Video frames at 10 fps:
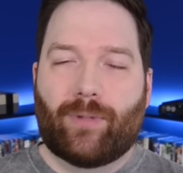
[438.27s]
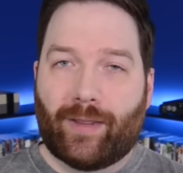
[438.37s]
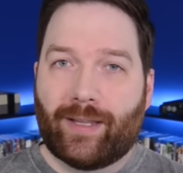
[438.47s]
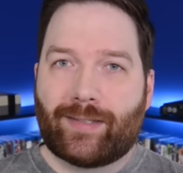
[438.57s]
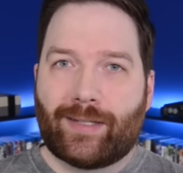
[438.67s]

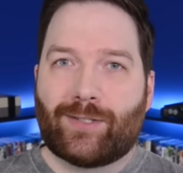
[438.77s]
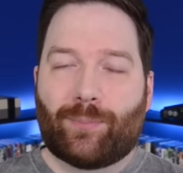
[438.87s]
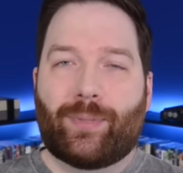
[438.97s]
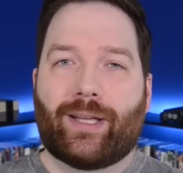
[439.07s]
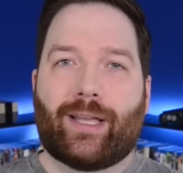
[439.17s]
and this is a
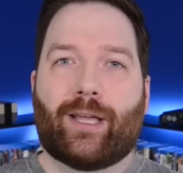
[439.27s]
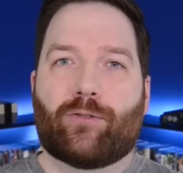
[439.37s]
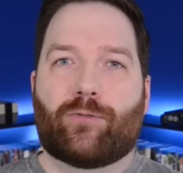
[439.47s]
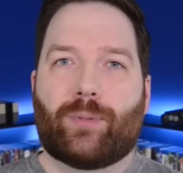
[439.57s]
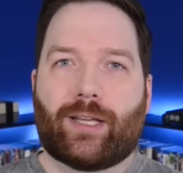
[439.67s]
big
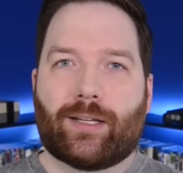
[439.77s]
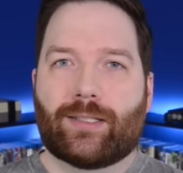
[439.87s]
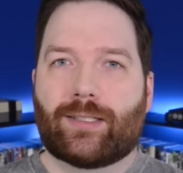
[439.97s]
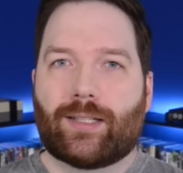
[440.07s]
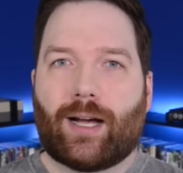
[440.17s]
if
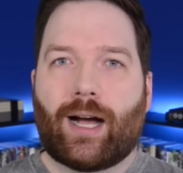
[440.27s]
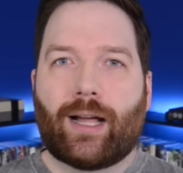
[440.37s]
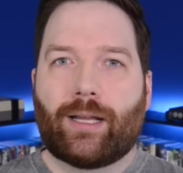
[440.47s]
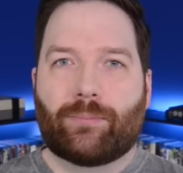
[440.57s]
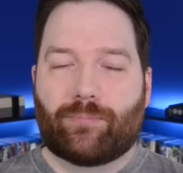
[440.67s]
because
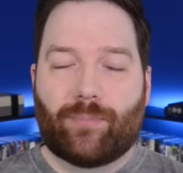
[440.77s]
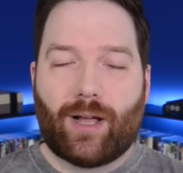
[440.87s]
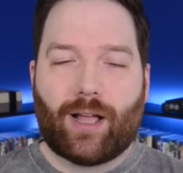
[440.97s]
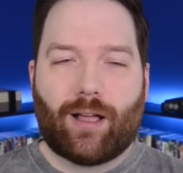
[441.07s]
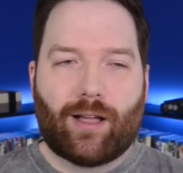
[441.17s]
I
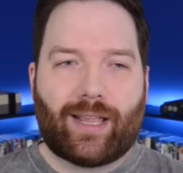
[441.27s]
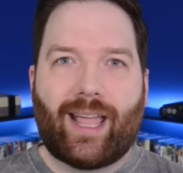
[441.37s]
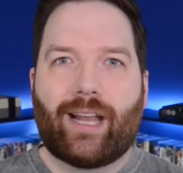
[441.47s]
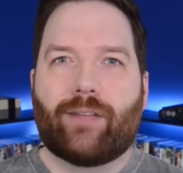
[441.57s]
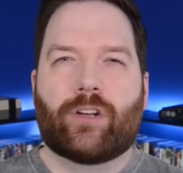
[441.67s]

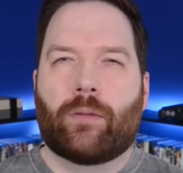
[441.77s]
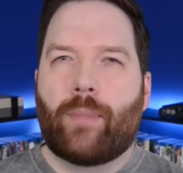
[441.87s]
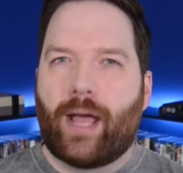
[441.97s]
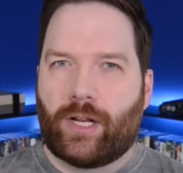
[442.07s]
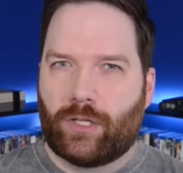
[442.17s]
can't even
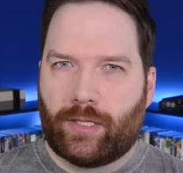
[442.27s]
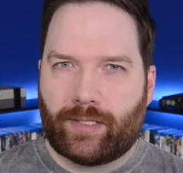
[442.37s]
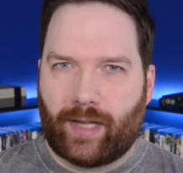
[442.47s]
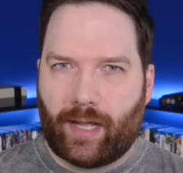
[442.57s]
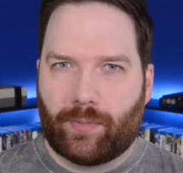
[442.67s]
imagine
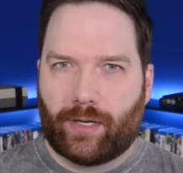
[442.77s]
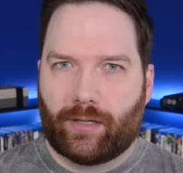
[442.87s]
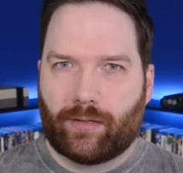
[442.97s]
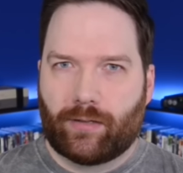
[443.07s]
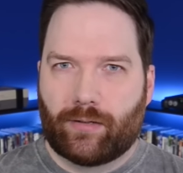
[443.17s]
this happening